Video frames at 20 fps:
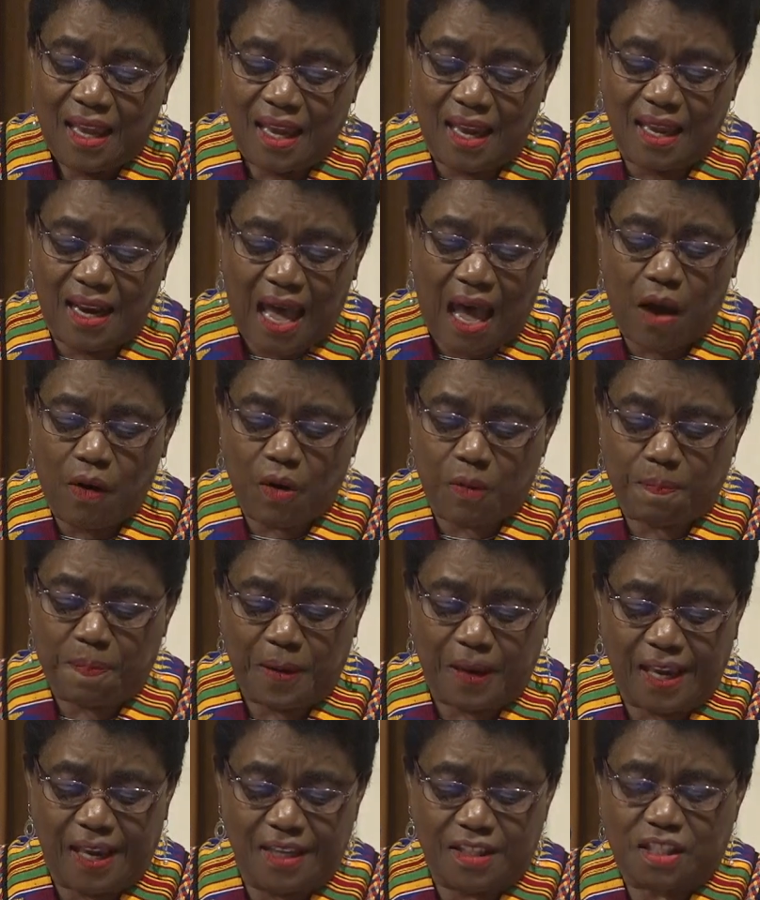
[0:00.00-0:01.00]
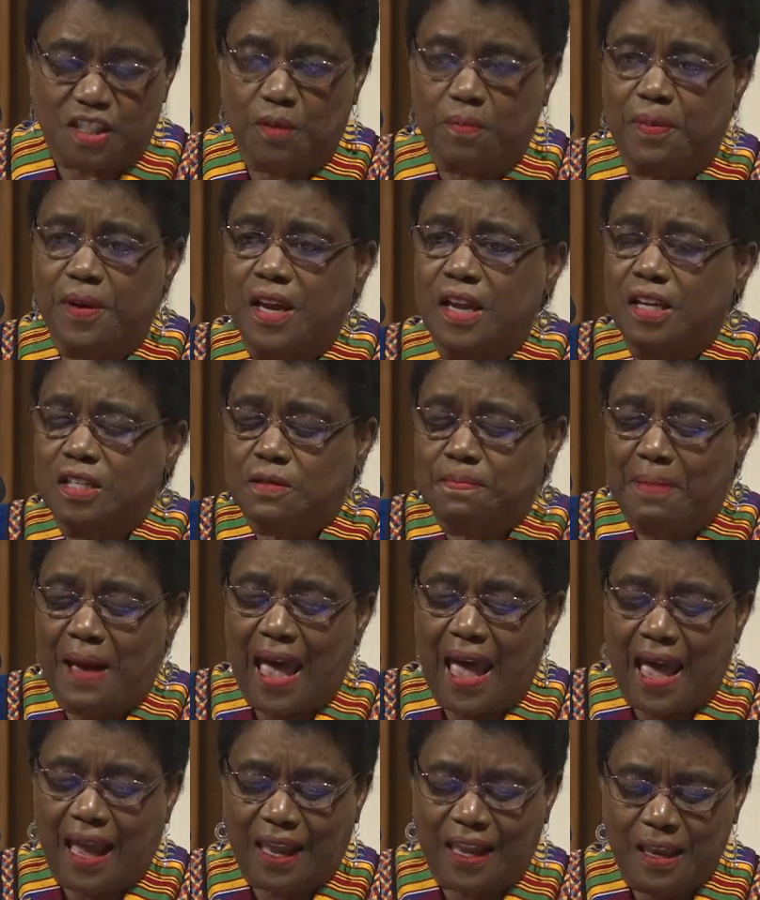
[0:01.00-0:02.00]
in our place to bring us
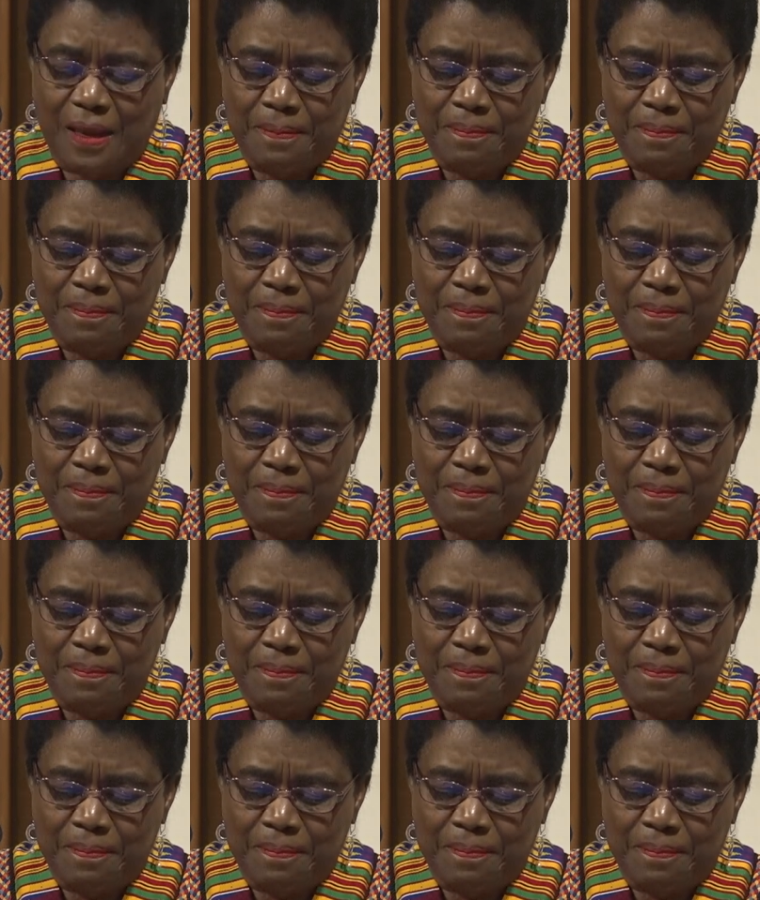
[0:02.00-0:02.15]
back